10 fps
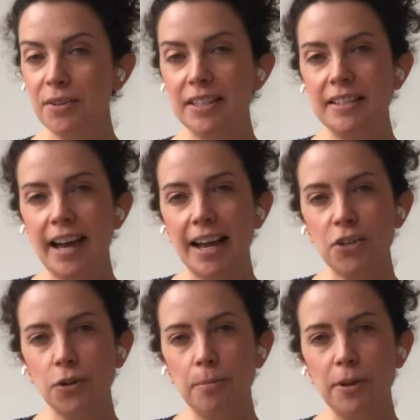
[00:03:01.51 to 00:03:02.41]
this
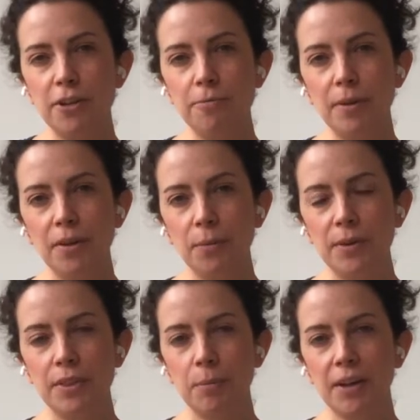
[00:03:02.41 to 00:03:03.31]
natural movement
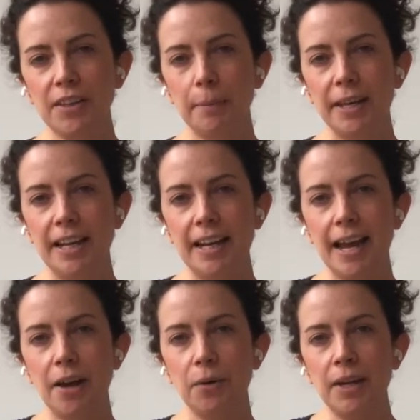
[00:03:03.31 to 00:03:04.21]
with the breath coming in and
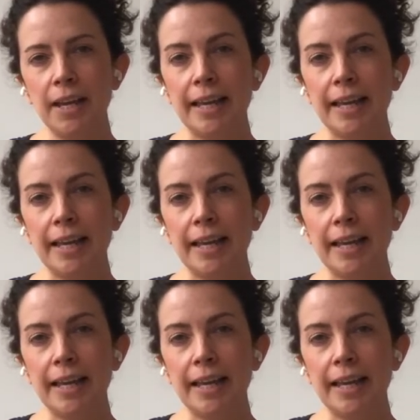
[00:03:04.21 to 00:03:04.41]
out